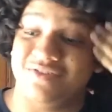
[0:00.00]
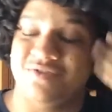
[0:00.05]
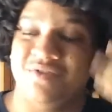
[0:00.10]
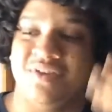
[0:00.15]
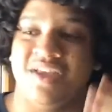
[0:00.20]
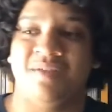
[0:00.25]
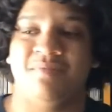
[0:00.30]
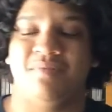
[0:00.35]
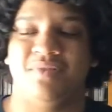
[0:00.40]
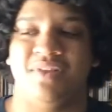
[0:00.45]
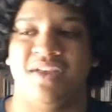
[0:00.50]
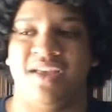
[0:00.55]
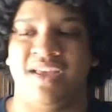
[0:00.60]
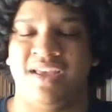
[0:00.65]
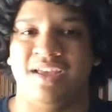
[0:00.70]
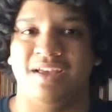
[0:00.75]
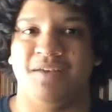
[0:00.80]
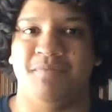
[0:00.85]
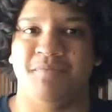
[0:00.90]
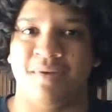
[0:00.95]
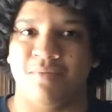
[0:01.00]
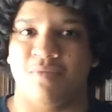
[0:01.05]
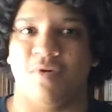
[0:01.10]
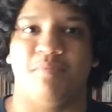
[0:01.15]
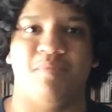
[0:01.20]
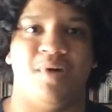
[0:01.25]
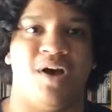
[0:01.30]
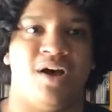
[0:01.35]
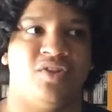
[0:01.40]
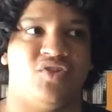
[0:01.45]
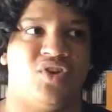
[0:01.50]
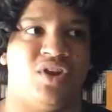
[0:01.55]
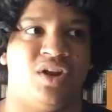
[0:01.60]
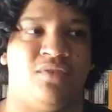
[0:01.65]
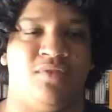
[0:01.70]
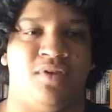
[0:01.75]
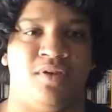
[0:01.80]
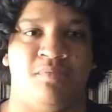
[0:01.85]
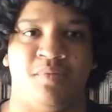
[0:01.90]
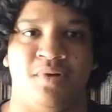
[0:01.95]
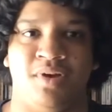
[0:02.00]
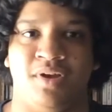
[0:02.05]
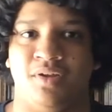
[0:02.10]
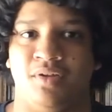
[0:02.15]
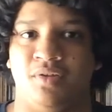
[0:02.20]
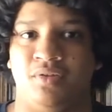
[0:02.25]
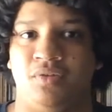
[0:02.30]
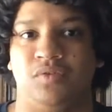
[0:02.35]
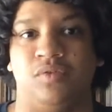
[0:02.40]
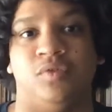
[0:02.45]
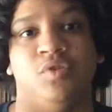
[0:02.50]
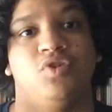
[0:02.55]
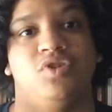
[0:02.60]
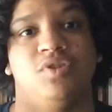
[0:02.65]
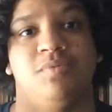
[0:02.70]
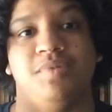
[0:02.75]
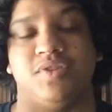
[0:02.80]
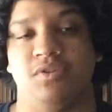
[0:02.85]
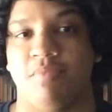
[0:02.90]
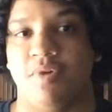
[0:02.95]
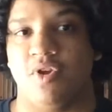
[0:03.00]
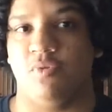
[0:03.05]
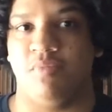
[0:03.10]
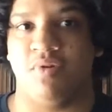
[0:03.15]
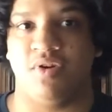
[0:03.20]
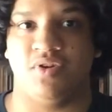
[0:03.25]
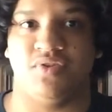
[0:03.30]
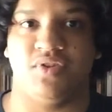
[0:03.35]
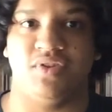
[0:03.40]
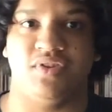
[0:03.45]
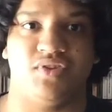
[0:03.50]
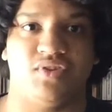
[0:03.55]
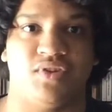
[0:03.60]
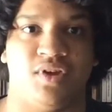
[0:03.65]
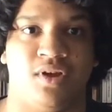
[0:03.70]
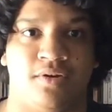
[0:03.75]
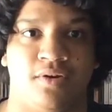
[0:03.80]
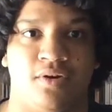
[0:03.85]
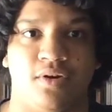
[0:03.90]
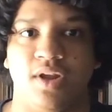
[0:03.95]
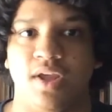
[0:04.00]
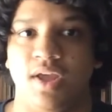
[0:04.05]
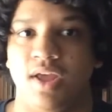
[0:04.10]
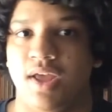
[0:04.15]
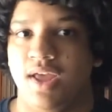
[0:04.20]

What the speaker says: 2 gameplay, a bit more polish out of it, but it looks to be so much better than Dishonored.